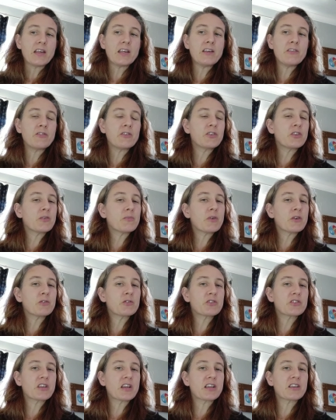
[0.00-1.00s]
Even the
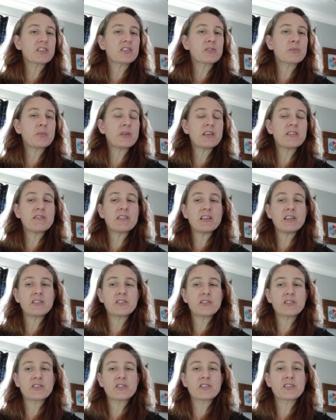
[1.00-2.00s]
most
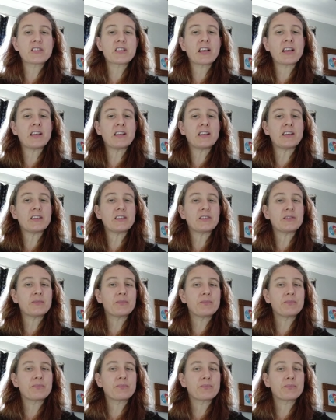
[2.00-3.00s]
experienced sailor
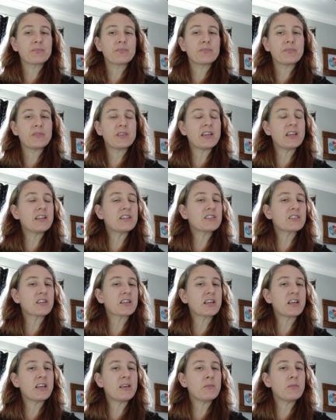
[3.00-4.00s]
needs
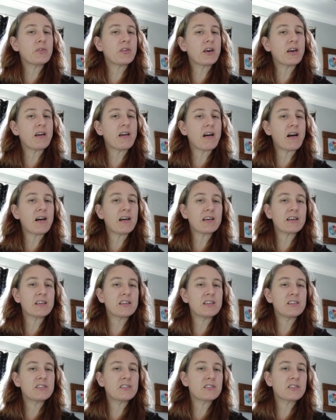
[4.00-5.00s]
to keep their
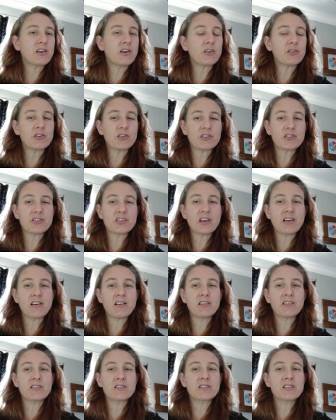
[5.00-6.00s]
eyes on the
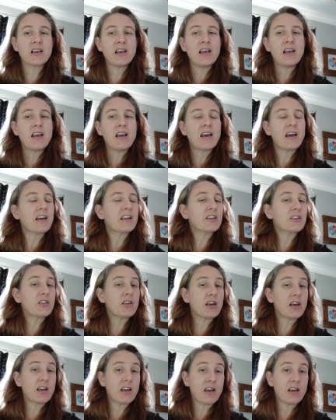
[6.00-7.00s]
stars and
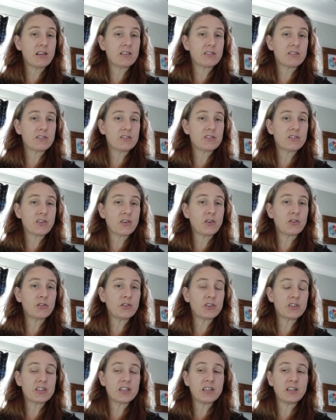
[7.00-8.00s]
their hands
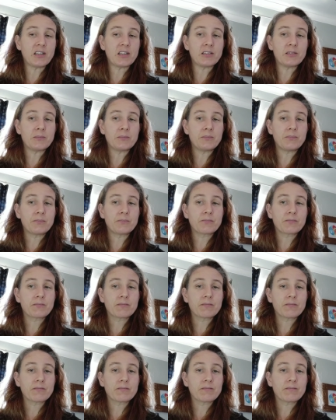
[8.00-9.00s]
on the tiller
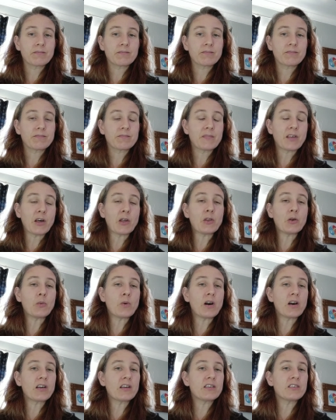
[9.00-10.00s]

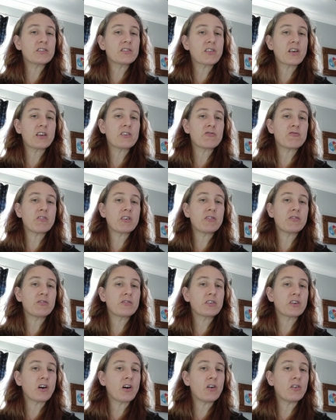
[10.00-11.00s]
otherwise they
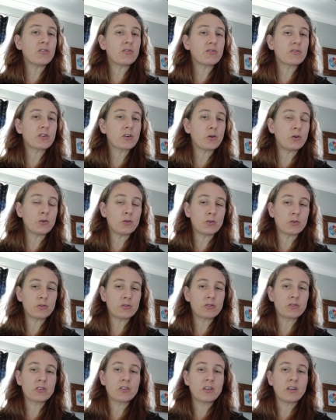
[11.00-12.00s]
drift off
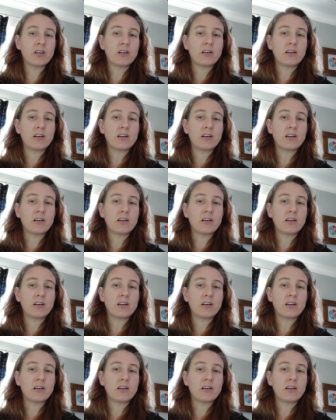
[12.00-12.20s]
course.